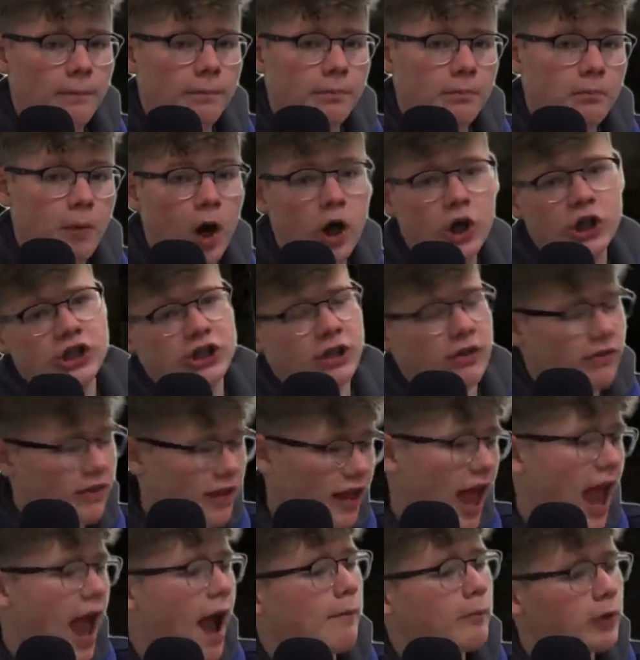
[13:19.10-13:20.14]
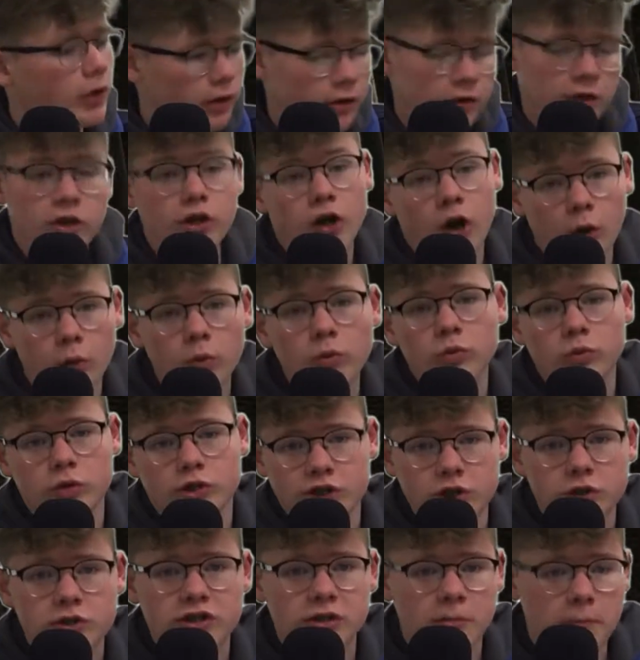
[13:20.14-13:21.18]
marks that the hammer, was
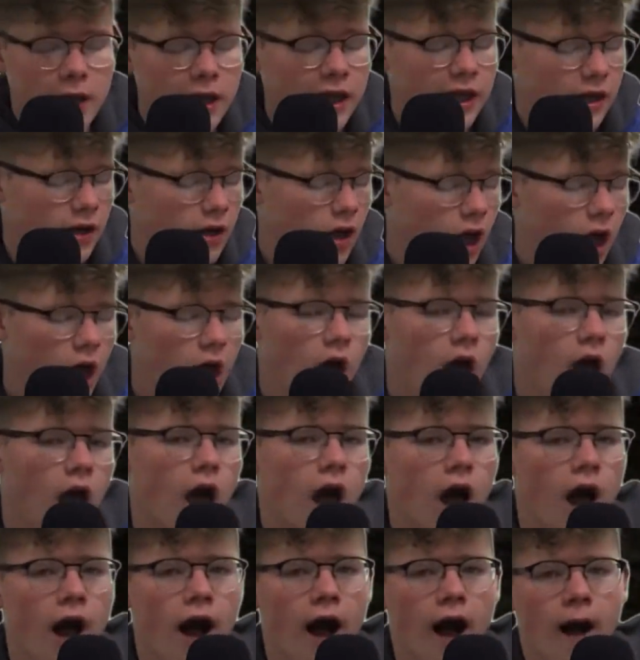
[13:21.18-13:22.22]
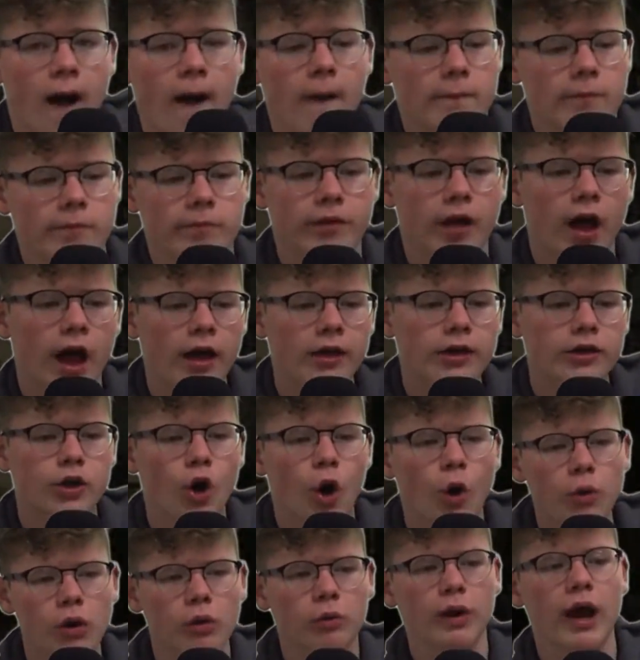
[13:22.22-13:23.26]
used to make it. I
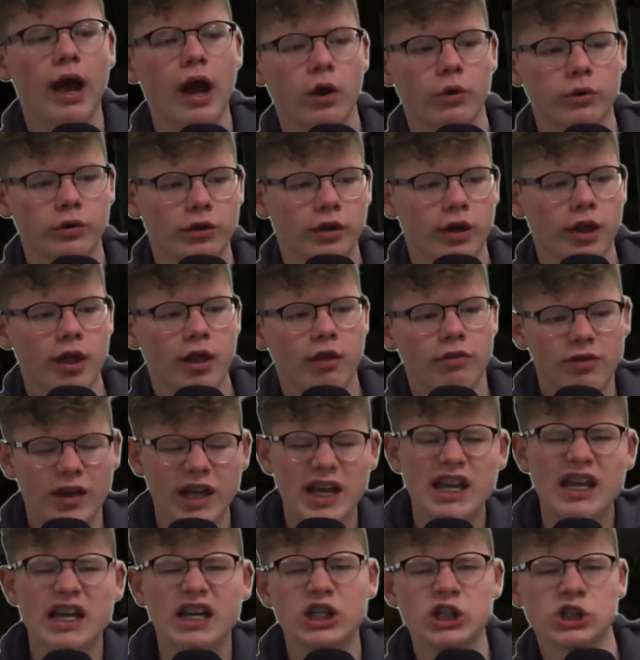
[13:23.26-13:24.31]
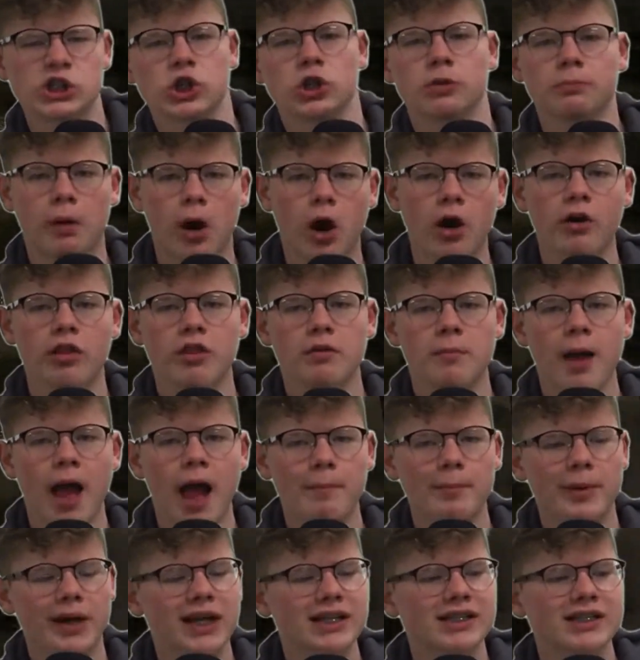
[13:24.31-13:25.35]
go around the eastern part of the
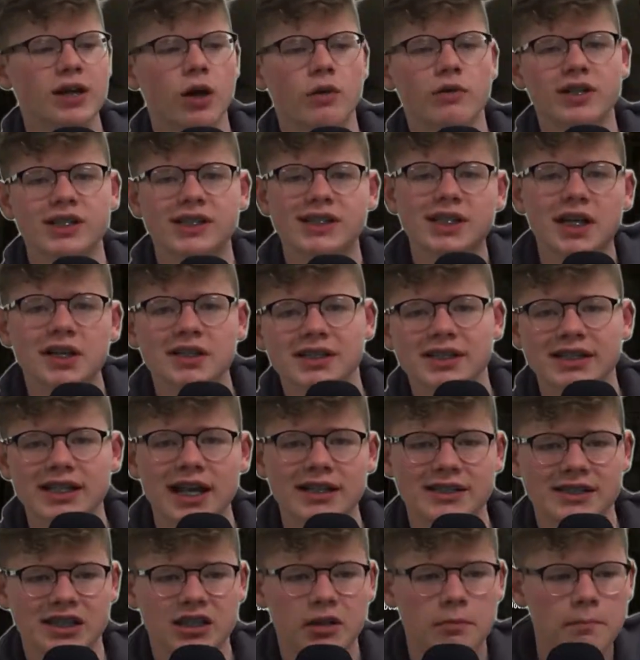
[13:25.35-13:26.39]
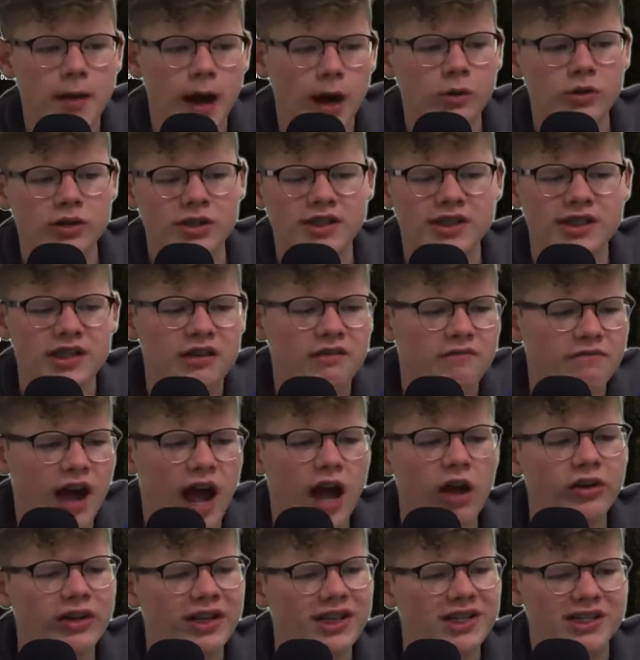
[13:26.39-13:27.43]
map, and I see all the sunsets and the mountains and the
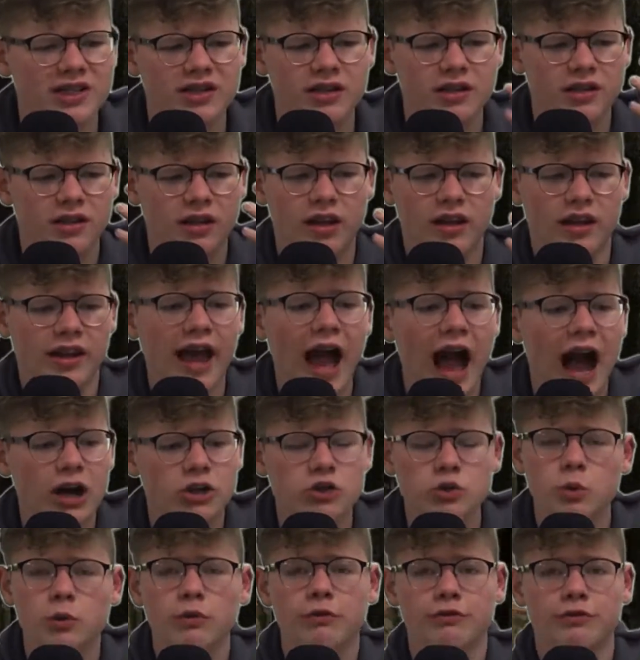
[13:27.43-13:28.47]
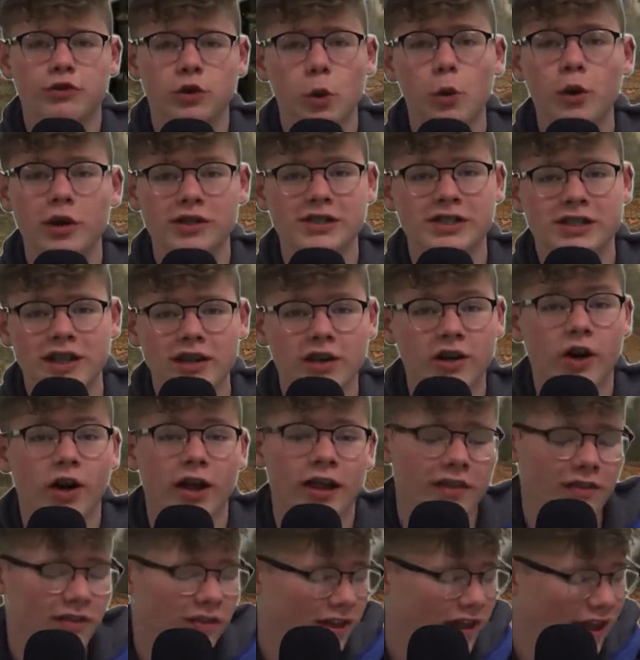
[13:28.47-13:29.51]
valleys and the actual fjords that are
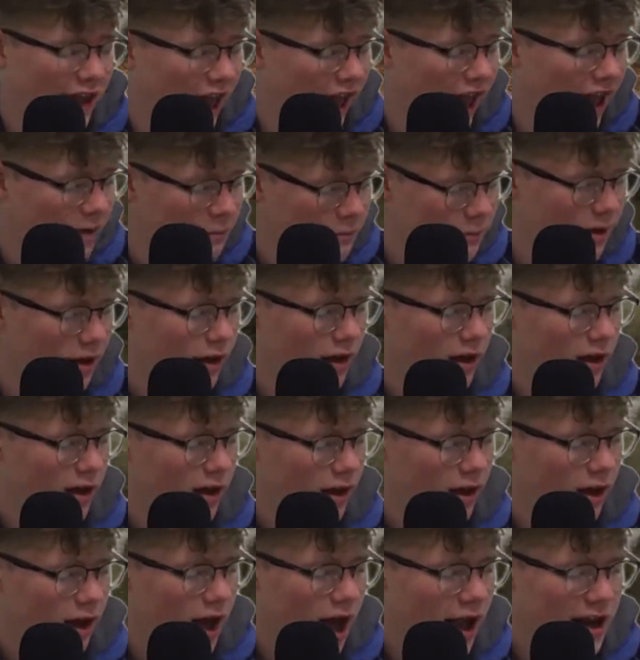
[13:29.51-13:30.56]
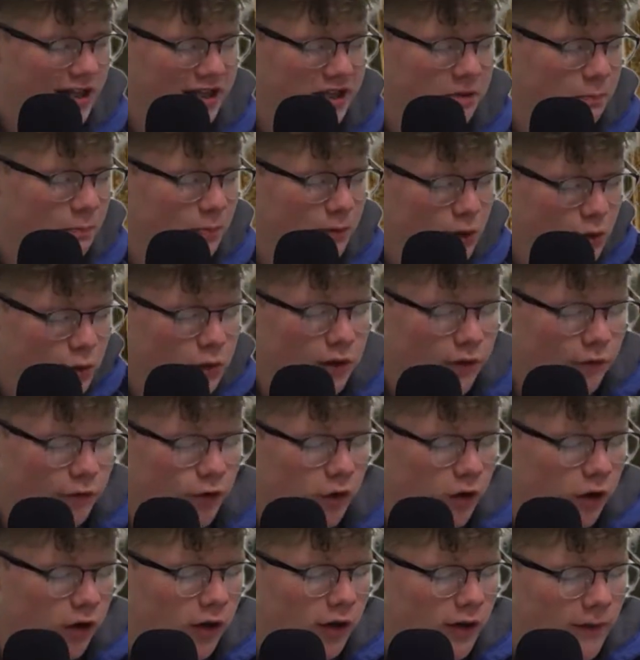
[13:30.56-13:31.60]
in the game, and it's
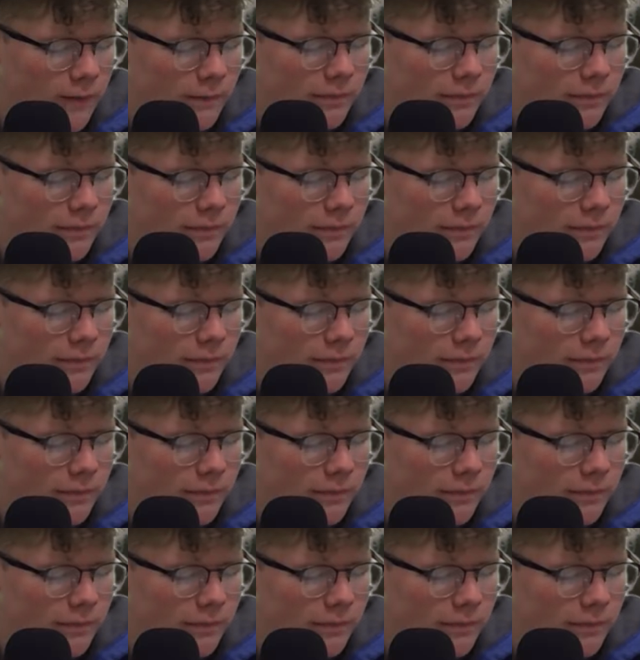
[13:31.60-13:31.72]
beautiful.